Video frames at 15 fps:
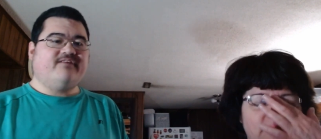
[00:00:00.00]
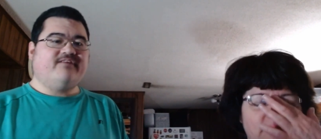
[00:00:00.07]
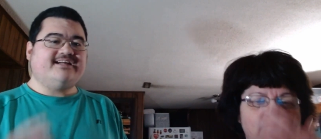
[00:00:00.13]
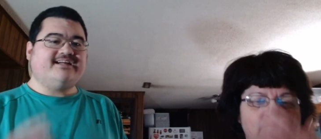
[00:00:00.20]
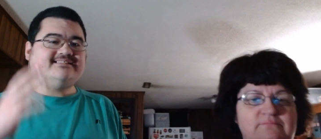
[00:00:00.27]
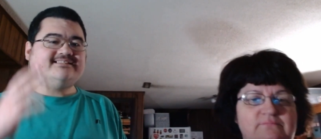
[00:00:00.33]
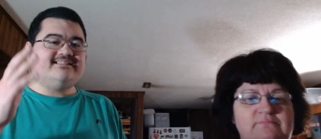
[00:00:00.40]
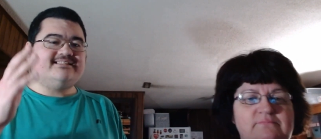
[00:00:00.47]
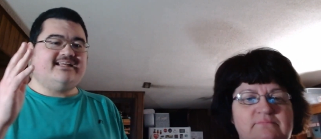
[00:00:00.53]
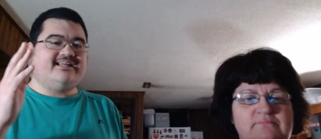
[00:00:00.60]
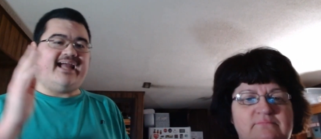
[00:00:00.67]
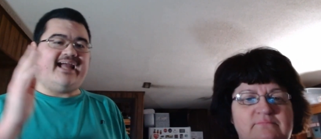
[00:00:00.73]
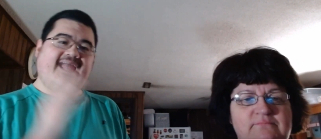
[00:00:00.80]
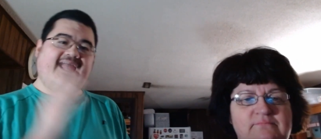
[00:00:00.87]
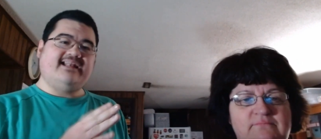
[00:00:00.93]
Speaker 1: I'm one,
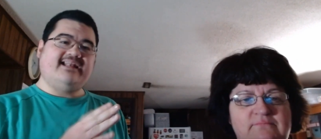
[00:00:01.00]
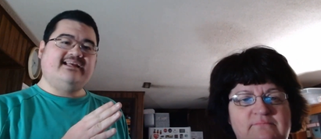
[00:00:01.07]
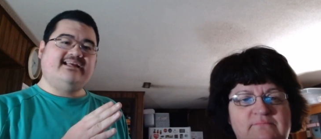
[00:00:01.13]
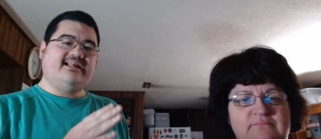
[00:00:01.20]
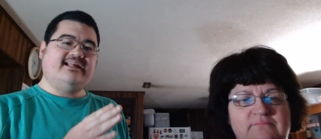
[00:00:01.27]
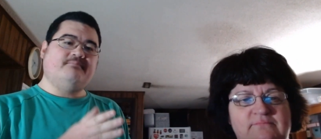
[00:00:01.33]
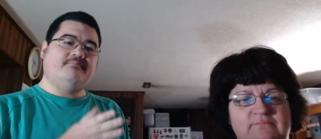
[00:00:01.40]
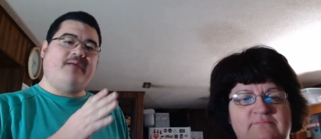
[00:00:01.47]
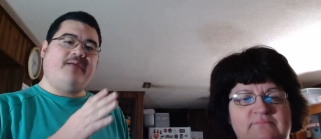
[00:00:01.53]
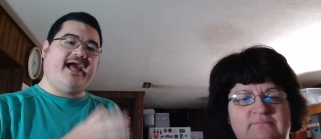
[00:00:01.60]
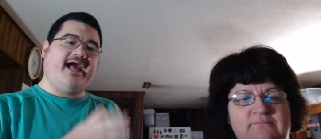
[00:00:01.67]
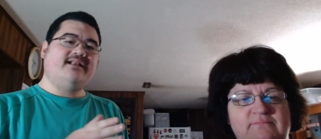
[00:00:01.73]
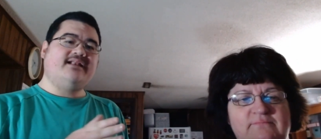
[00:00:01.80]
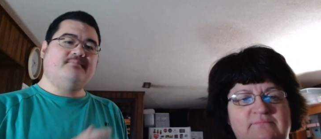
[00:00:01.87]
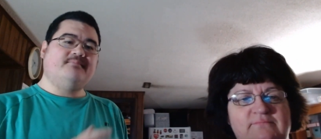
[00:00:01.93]
I'm probably the only
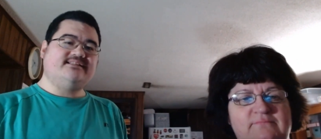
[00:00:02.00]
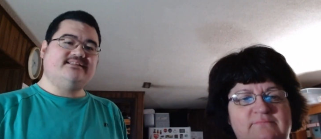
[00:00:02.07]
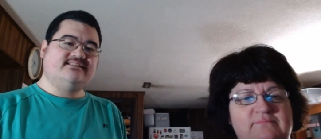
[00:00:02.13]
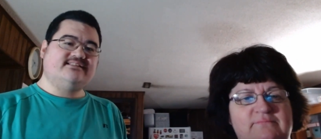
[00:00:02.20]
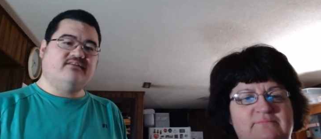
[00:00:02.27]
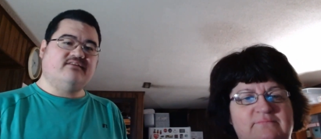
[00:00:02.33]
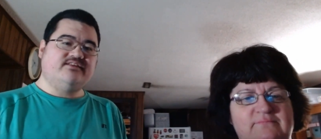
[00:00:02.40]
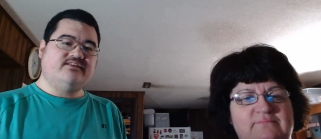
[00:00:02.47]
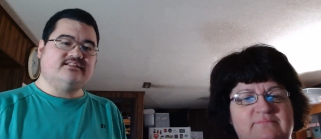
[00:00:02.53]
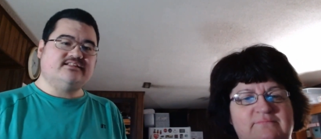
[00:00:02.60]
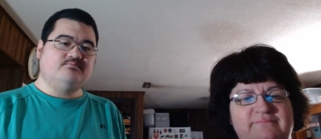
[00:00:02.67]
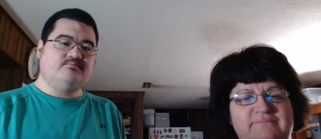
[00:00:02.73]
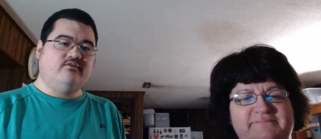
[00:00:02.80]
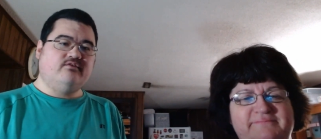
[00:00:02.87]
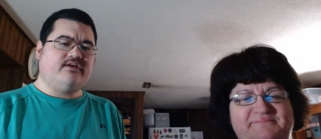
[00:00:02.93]
person that
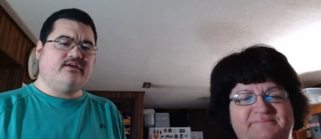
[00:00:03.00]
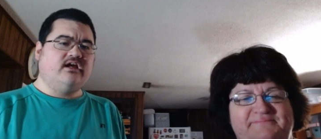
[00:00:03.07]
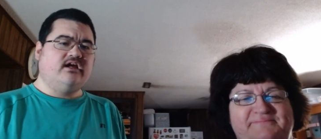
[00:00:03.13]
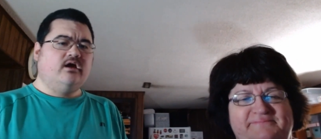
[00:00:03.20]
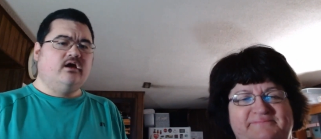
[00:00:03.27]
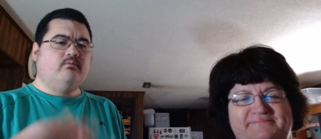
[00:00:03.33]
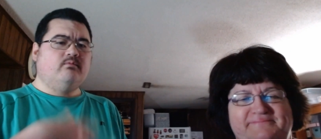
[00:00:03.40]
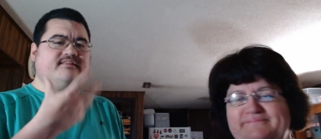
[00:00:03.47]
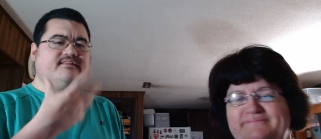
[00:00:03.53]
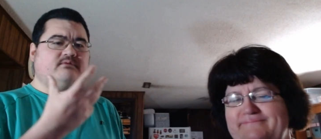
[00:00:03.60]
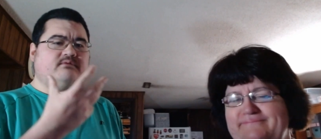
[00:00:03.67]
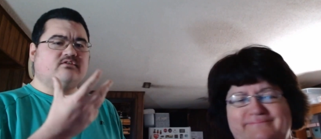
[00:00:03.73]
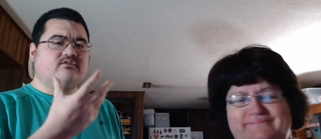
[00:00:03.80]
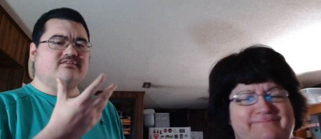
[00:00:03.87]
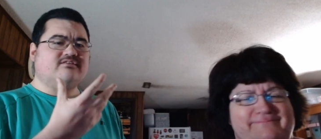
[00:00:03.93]
finds the
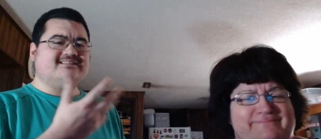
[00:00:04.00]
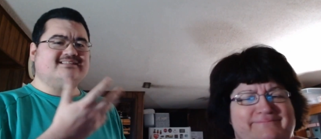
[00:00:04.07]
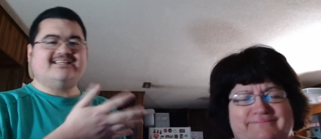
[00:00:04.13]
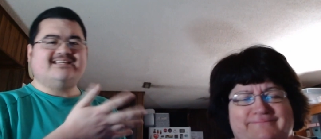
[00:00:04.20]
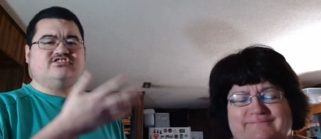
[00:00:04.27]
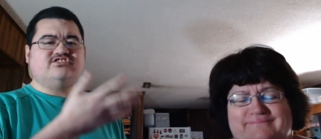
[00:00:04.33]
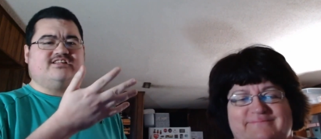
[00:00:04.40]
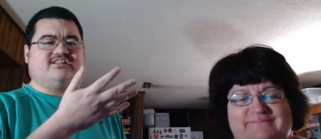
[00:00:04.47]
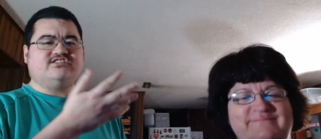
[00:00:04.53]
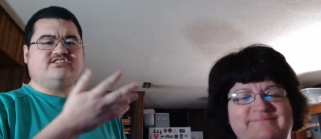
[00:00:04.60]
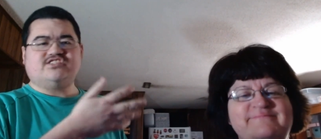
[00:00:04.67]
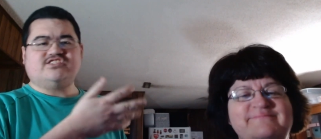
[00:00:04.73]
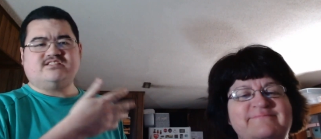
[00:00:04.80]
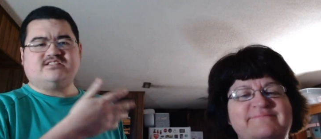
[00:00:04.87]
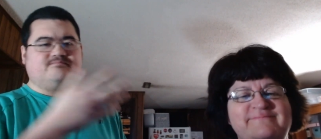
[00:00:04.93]
Anakin and Padme
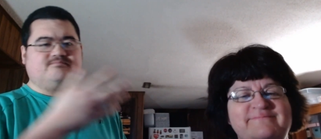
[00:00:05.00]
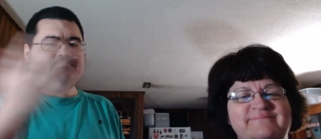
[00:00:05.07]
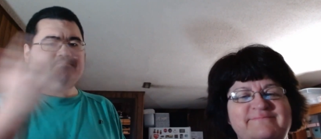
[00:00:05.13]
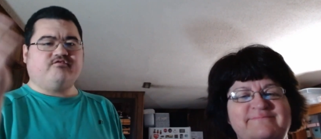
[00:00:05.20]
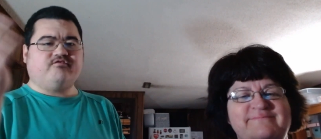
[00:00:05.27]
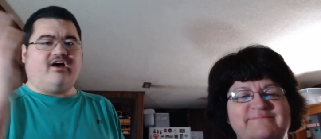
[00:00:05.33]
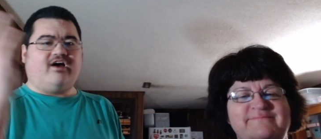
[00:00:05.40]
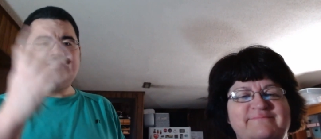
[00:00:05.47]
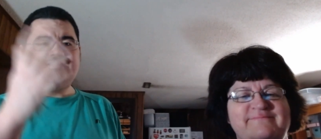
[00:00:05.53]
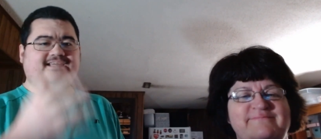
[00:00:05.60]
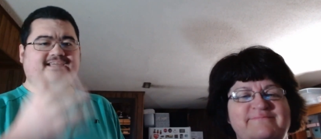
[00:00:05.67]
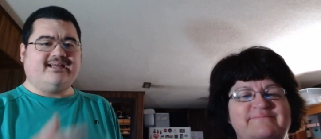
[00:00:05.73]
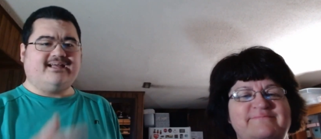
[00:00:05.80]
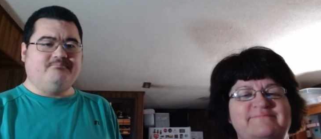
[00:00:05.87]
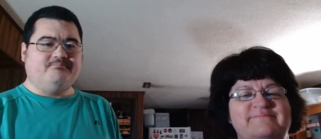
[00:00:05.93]
stuff in this movie
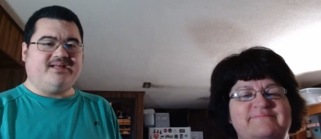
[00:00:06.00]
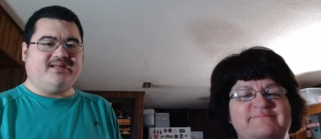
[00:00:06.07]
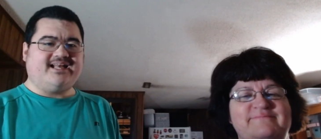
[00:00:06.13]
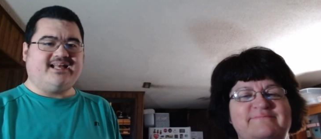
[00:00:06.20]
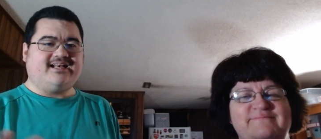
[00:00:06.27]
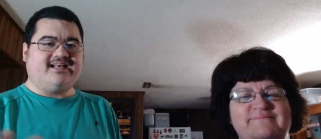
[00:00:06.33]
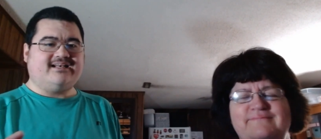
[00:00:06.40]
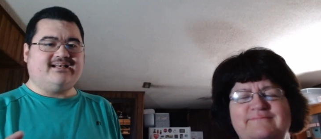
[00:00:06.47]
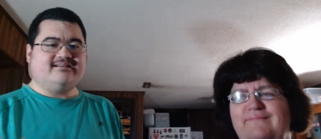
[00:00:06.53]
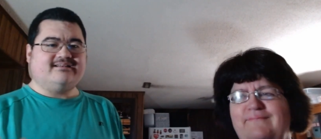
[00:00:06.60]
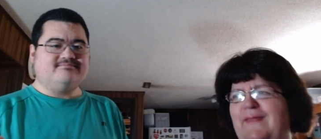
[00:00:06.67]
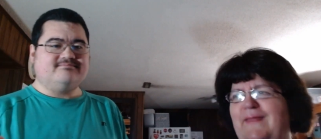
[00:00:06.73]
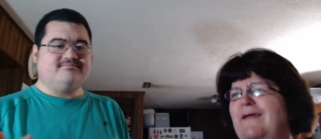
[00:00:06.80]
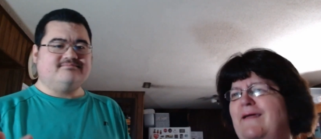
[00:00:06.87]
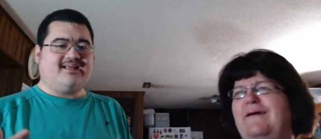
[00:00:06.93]
when they were
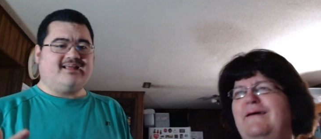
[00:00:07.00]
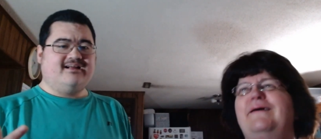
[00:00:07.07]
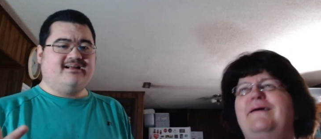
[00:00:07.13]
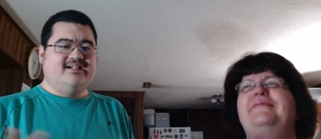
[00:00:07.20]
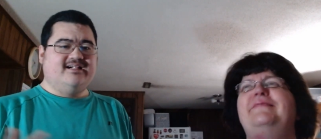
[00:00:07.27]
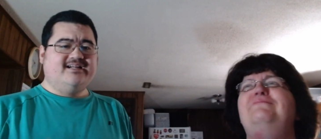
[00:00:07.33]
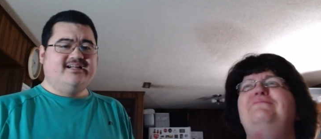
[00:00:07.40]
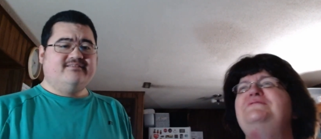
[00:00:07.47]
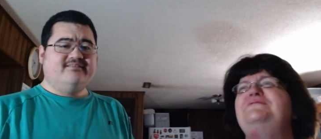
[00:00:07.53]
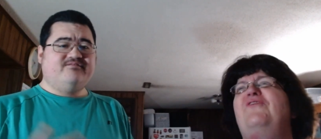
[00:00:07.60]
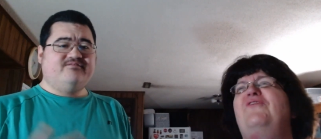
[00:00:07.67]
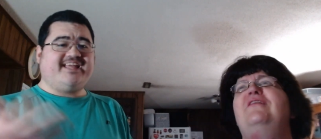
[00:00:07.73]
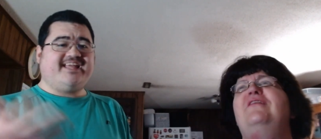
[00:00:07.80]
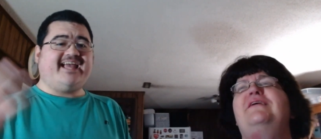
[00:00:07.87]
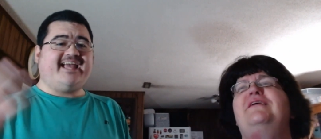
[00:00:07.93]
essentially just
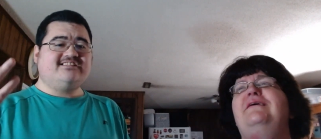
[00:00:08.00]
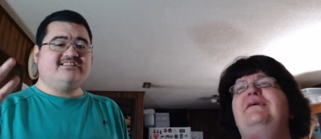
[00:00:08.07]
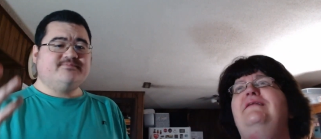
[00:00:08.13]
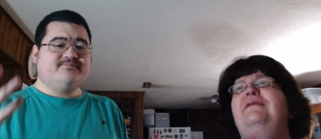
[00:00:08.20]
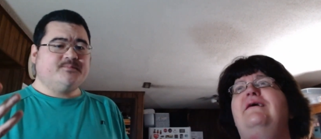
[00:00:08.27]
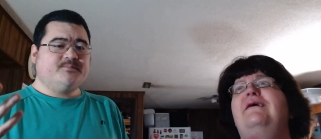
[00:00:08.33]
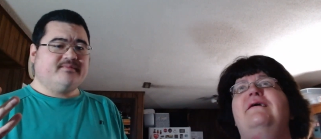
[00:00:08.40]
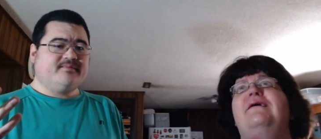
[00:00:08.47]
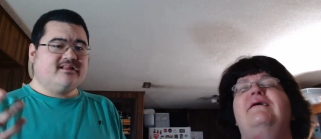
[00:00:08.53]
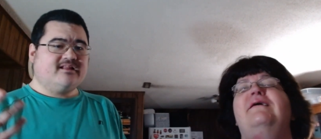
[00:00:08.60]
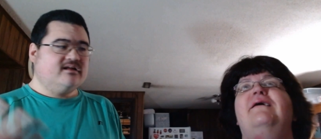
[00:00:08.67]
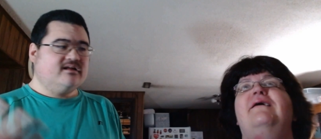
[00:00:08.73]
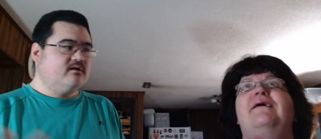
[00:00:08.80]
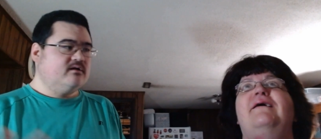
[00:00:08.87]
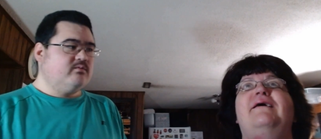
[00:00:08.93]
frolicking and
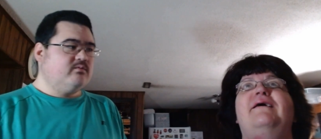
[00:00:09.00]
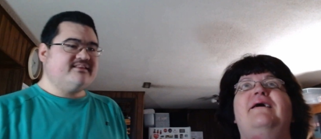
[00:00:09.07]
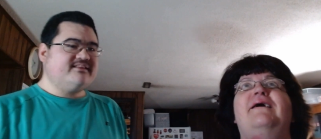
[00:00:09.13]
being